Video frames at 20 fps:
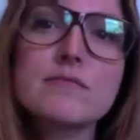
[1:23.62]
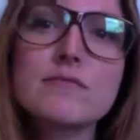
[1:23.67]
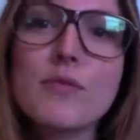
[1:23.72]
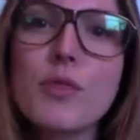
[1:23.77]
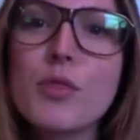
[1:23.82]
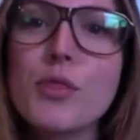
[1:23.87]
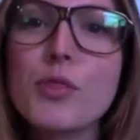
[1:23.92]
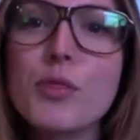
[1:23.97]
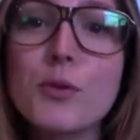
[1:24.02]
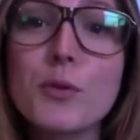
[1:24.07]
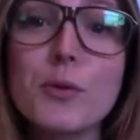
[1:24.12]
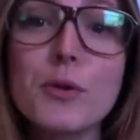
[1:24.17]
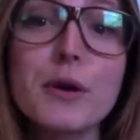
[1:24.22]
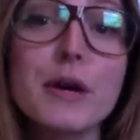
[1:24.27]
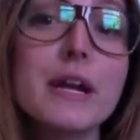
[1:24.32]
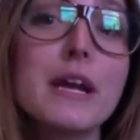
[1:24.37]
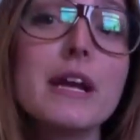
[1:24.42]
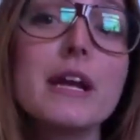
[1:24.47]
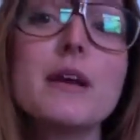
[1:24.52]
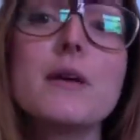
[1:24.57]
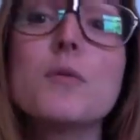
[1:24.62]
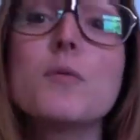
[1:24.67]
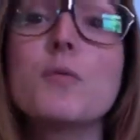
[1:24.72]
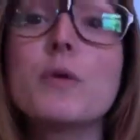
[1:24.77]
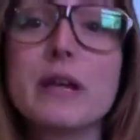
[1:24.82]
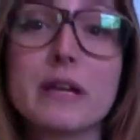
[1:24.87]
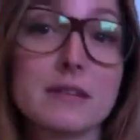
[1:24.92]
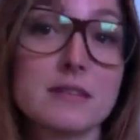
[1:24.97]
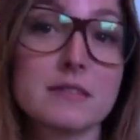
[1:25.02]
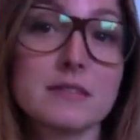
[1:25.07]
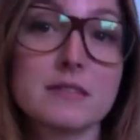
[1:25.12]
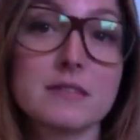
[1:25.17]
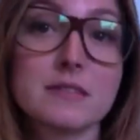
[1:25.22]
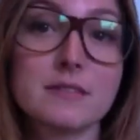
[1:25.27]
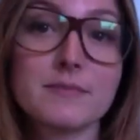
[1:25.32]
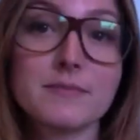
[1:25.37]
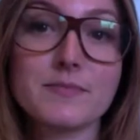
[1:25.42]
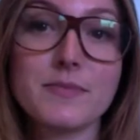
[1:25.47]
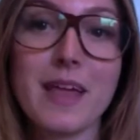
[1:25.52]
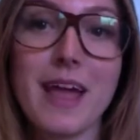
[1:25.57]
3 weeks.
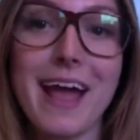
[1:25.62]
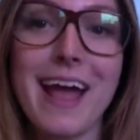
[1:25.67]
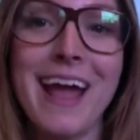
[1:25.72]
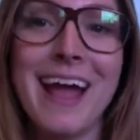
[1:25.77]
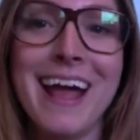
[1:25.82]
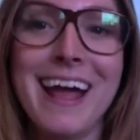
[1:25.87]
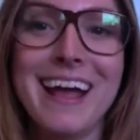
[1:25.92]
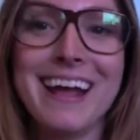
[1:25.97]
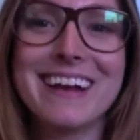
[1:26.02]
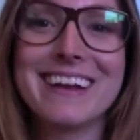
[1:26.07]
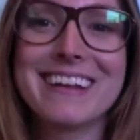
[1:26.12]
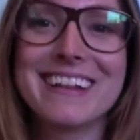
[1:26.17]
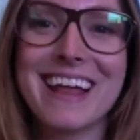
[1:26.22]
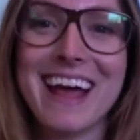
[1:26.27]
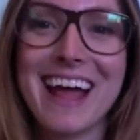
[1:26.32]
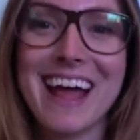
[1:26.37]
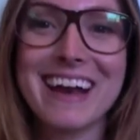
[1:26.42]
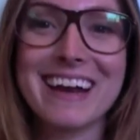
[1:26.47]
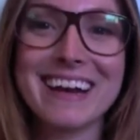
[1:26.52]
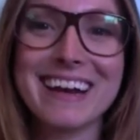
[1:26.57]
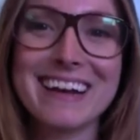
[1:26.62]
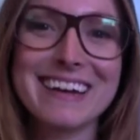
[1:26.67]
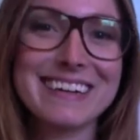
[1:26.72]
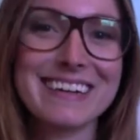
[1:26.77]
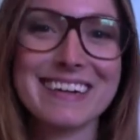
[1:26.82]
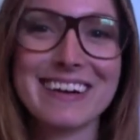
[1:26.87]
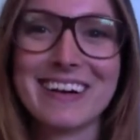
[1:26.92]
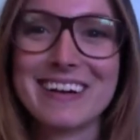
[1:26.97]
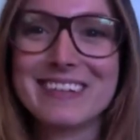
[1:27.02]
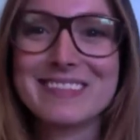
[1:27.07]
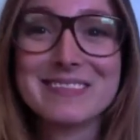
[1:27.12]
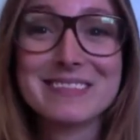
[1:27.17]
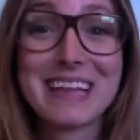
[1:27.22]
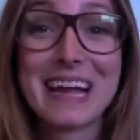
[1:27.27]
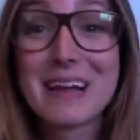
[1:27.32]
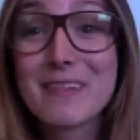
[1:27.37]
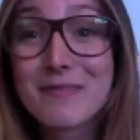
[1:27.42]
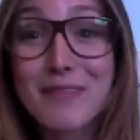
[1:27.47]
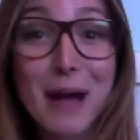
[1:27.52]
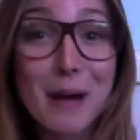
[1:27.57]
And then, you know,
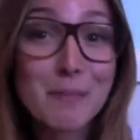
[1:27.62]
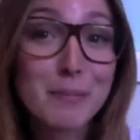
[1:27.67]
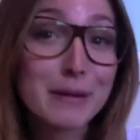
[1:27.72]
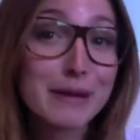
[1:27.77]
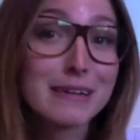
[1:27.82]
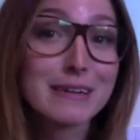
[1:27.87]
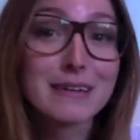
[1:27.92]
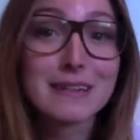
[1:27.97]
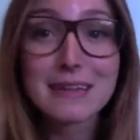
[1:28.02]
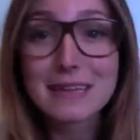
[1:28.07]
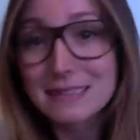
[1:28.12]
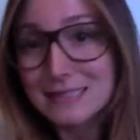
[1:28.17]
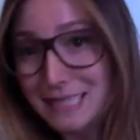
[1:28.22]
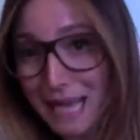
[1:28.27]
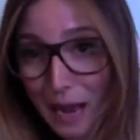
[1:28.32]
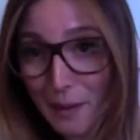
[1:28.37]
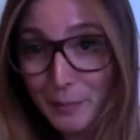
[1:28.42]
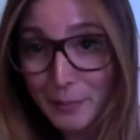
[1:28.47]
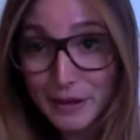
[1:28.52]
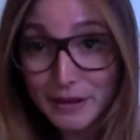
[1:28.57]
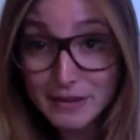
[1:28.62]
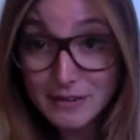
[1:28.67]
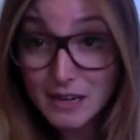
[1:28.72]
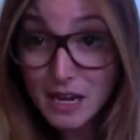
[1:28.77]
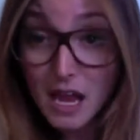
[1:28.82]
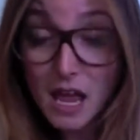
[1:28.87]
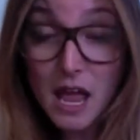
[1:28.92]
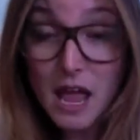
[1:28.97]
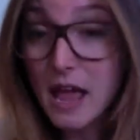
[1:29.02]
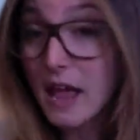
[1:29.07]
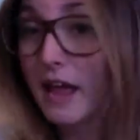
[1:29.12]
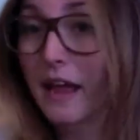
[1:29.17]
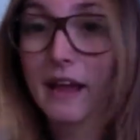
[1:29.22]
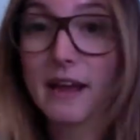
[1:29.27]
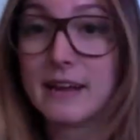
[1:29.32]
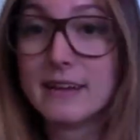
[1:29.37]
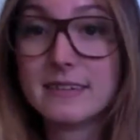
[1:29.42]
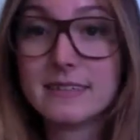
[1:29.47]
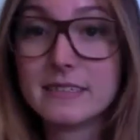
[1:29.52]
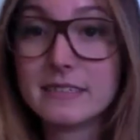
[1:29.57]
life happened, things happened,
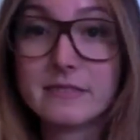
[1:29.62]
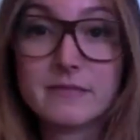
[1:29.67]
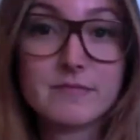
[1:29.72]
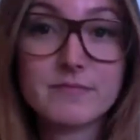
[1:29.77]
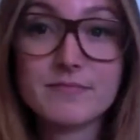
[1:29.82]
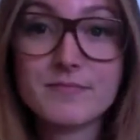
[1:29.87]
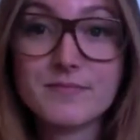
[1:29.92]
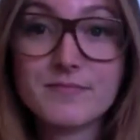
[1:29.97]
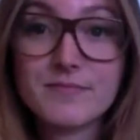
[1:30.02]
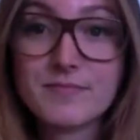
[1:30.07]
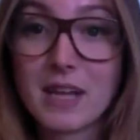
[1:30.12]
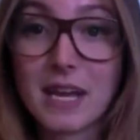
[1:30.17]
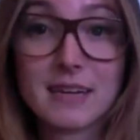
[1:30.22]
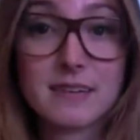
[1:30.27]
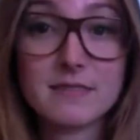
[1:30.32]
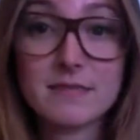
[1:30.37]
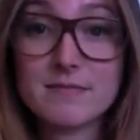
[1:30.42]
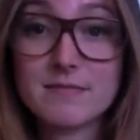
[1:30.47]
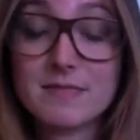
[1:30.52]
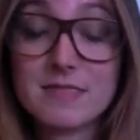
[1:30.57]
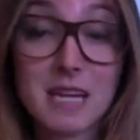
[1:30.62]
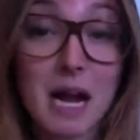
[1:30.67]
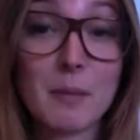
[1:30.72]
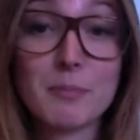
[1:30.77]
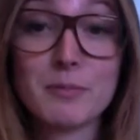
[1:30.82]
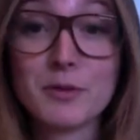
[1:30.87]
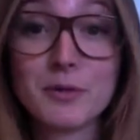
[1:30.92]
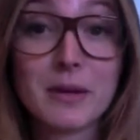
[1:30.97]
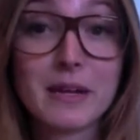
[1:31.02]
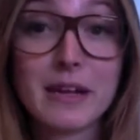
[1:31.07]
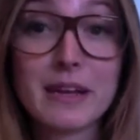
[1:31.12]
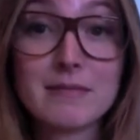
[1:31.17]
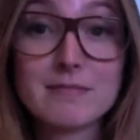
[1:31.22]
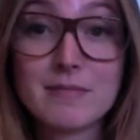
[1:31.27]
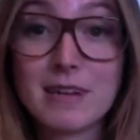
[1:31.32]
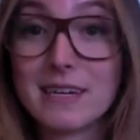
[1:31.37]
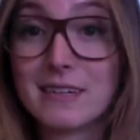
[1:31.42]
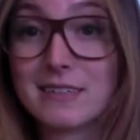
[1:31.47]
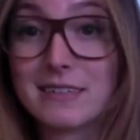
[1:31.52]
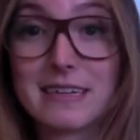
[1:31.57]
and I stopped doing it.
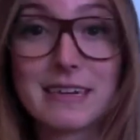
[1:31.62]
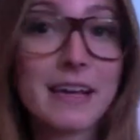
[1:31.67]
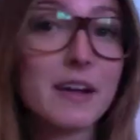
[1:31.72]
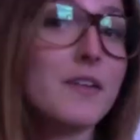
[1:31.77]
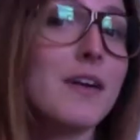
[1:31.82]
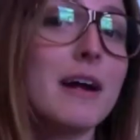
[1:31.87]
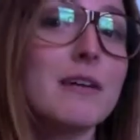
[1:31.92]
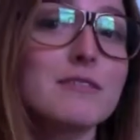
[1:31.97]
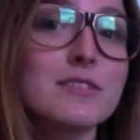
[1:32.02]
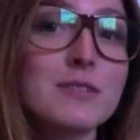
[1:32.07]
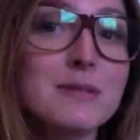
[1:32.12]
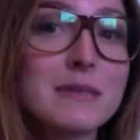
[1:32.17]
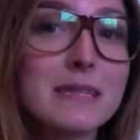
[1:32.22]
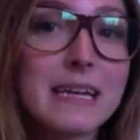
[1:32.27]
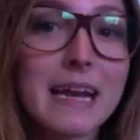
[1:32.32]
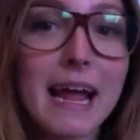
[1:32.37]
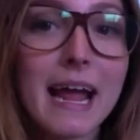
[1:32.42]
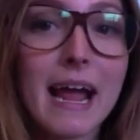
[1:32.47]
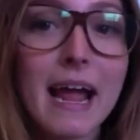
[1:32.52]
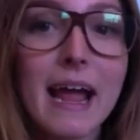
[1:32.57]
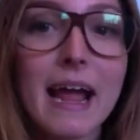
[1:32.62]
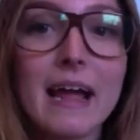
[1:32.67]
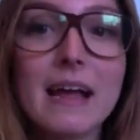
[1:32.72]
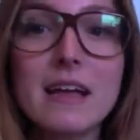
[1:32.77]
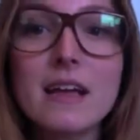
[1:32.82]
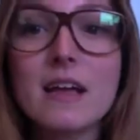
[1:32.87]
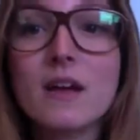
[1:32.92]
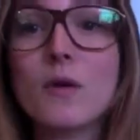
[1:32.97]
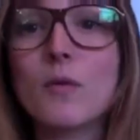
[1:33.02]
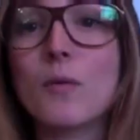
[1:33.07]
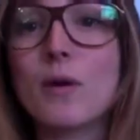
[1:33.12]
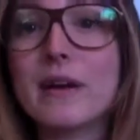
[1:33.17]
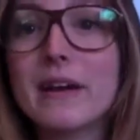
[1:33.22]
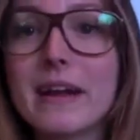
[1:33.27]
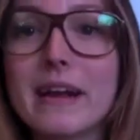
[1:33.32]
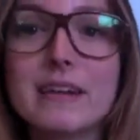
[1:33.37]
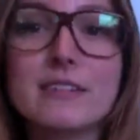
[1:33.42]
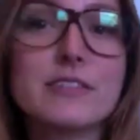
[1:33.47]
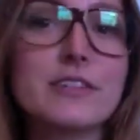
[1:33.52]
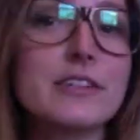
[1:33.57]
I didn't get around to the day. One
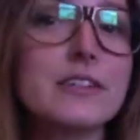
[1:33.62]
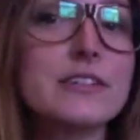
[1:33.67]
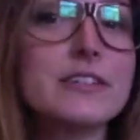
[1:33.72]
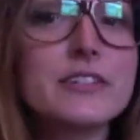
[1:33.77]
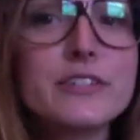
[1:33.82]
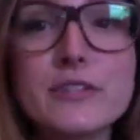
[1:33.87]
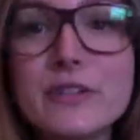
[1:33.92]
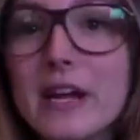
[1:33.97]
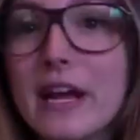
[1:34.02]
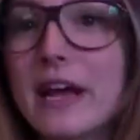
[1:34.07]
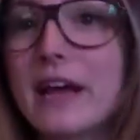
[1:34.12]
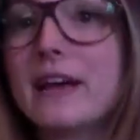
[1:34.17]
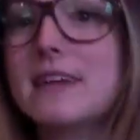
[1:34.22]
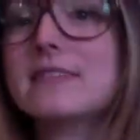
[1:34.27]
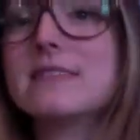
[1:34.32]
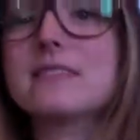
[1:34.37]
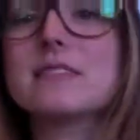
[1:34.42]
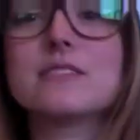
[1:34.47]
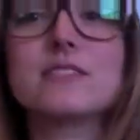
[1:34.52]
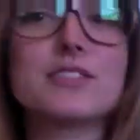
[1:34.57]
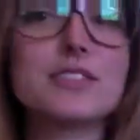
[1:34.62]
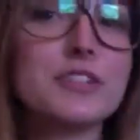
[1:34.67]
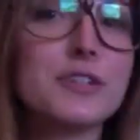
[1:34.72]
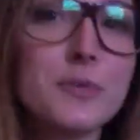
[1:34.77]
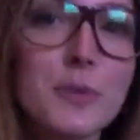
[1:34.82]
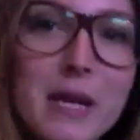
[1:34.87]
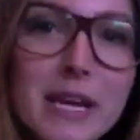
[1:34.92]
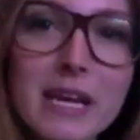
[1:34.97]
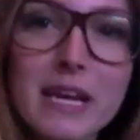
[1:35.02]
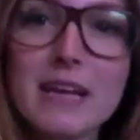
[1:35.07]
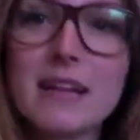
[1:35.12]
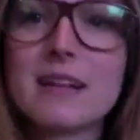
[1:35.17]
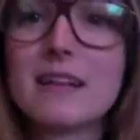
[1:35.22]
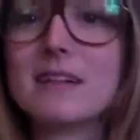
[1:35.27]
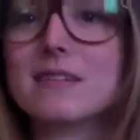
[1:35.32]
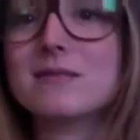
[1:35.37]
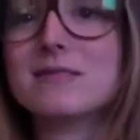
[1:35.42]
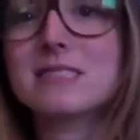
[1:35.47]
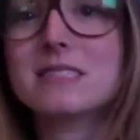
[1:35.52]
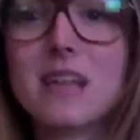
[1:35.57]
day turned into 2 days, and then turned into a week, and then
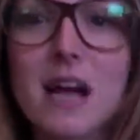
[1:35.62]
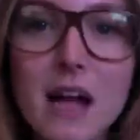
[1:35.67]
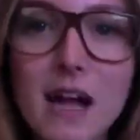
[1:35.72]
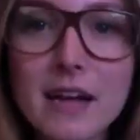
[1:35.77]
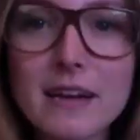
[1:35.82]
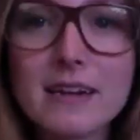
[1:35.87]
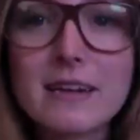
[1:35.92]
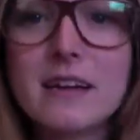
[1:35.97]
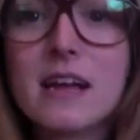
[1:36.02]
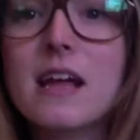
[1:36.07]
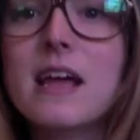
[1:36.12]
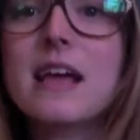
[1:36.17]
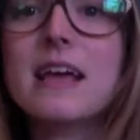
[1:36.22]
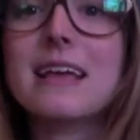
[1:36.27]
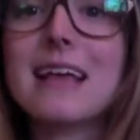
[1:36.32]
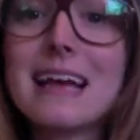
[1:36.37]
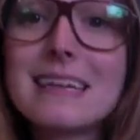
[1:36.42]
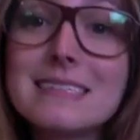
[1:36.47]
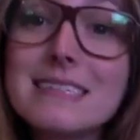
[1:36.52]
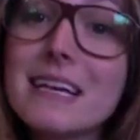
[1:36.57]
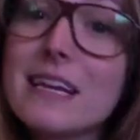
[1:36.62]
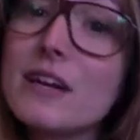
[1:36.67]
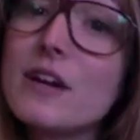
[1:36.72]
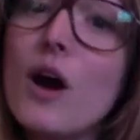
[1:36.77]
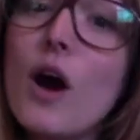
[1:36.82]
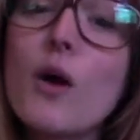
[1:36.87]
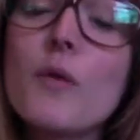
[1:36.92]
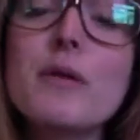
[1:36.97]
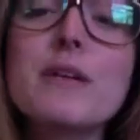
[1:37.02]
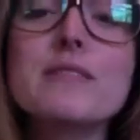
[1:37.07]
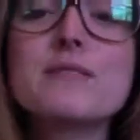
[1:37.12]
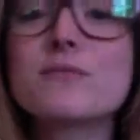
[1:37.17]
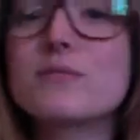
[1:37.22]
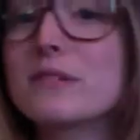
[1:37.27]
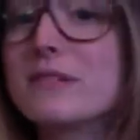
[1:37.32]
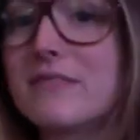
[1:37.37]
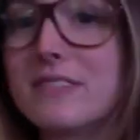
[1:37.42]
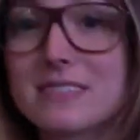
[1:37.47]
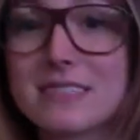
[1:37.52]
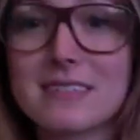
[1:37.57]
I'm done. And yes, I can always
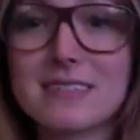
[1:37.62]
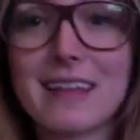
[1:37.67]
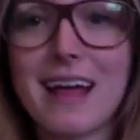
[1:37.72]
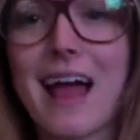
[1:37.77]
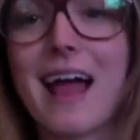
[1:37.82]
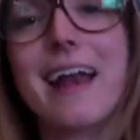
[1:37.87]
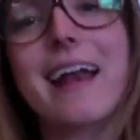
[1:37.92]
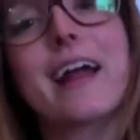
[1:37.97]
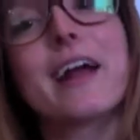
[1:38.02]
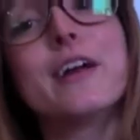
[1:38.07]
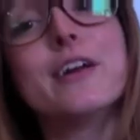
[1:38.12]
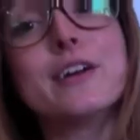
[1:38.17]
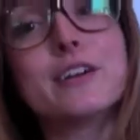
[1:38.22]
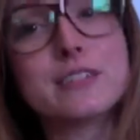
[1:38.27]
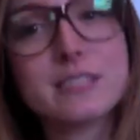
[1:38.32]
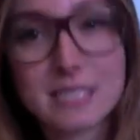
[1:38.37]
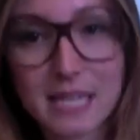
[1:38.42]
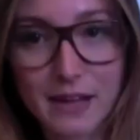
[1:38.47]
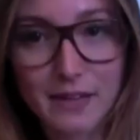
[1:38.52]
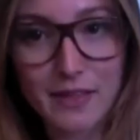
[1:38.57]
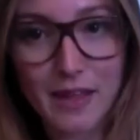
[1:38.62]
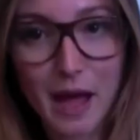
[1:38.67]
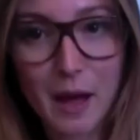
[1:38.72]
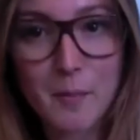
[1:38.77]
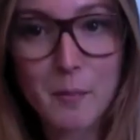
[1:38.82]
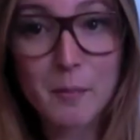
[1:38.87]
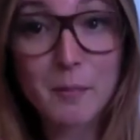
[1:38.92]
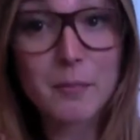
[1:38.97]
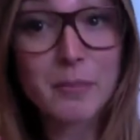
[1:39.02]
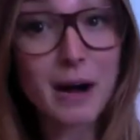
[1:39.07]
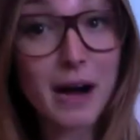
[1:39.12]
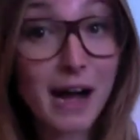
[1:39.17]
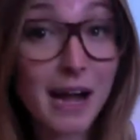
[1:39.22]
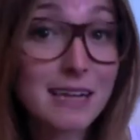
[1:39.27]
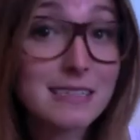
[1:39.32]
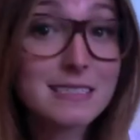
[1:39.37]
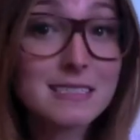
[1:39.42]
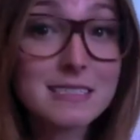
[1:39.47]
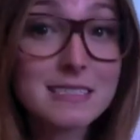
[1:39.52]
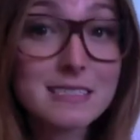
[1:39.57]
revisit that, and I understand that.
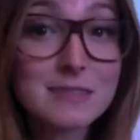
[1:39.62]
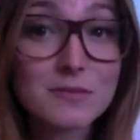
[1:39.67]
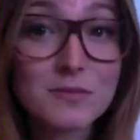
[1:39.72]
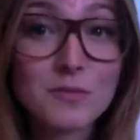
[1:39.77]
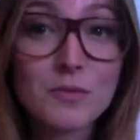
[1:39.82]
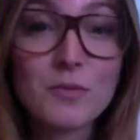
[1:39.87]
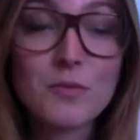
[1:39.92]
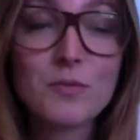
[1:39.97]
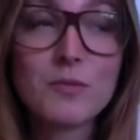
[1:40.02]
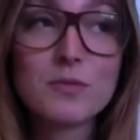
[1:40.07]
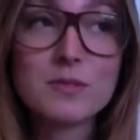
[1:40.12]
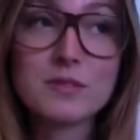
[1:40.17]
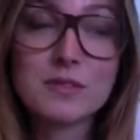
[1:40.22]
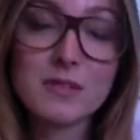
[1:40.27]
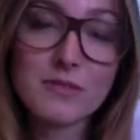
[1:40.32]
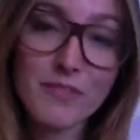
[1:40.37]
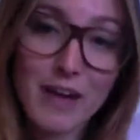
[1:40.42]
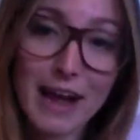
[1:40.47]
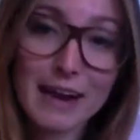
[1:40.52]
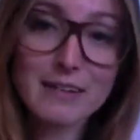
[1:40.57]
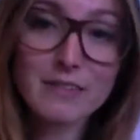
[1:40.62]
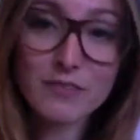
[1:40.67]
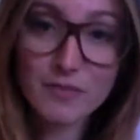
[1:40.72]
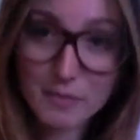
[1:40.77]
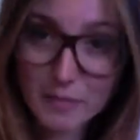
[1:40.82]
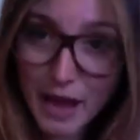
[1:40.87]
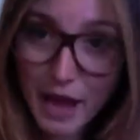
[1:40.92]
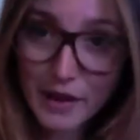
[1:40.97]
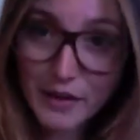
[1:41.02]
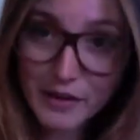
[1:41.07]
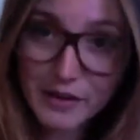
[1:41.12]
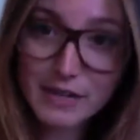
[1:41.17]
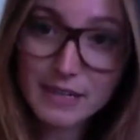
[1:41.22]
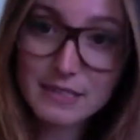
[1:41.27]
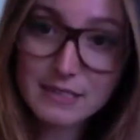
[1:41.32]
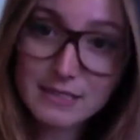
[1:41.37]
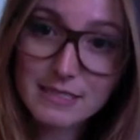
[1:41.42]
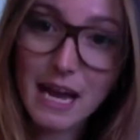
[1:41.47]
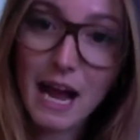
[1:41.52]
But the fact of the matter is,